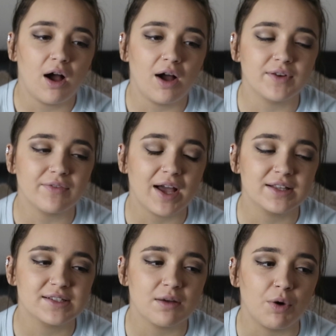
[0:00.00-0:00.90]
I've never
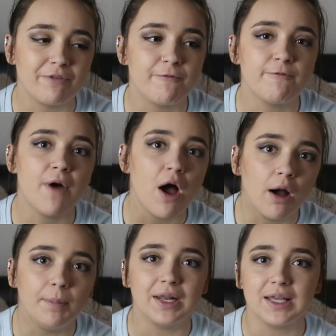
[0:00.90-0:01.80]
had someone
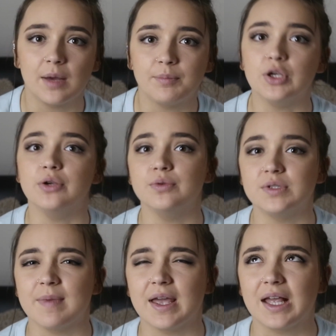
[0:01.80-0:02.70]
verbally
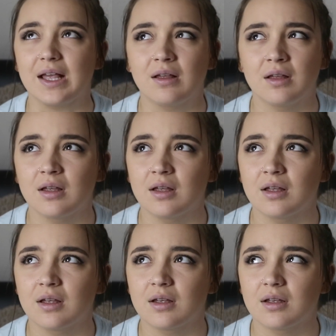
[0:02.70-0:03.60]
abuse me
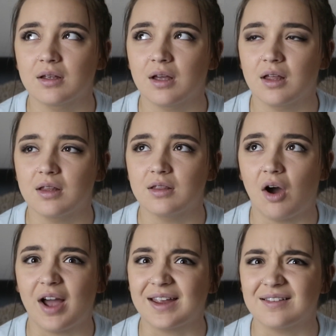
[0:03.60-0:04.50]

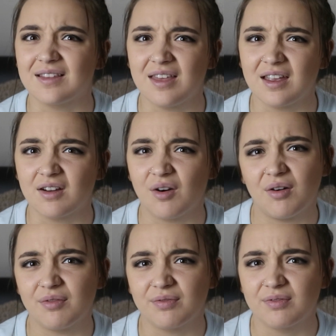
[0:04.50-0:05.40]
that I can think
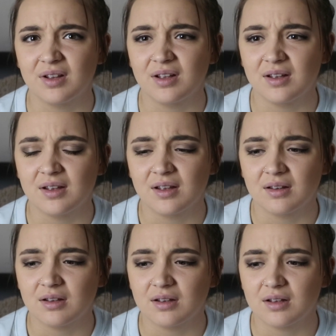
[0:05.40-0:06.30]
of,
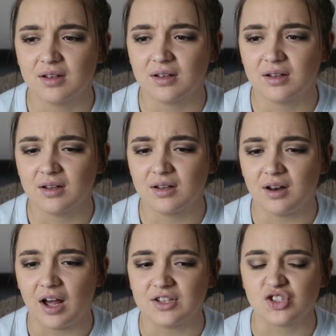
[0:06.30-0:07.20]

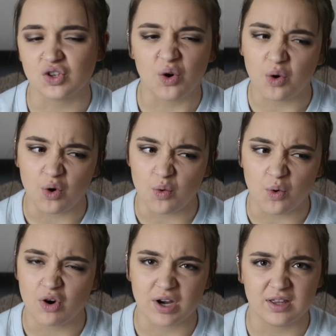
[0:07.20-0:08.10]
like at
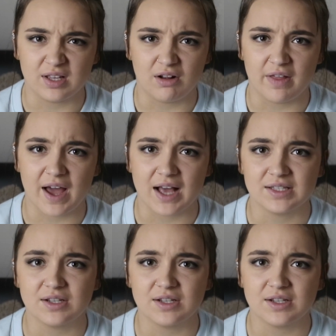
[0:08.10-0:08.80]
school or anything like that.